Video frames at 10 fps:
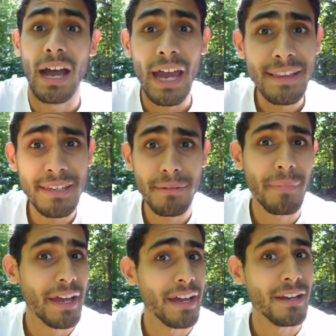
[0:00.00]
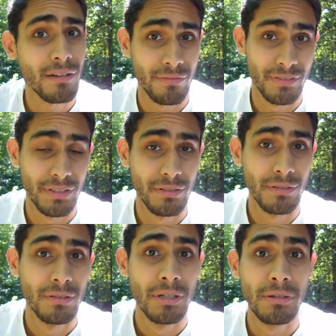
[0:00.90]
I tip my hat off to
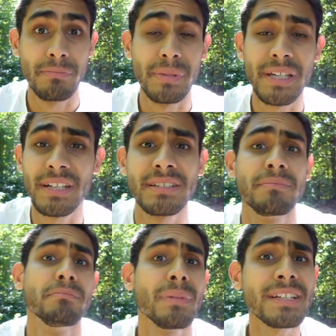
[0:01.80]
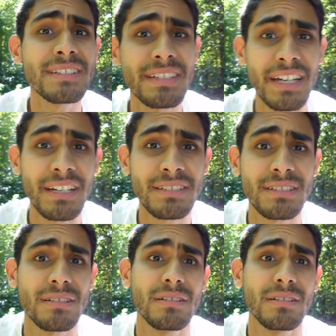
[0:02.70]
you, because Mustangs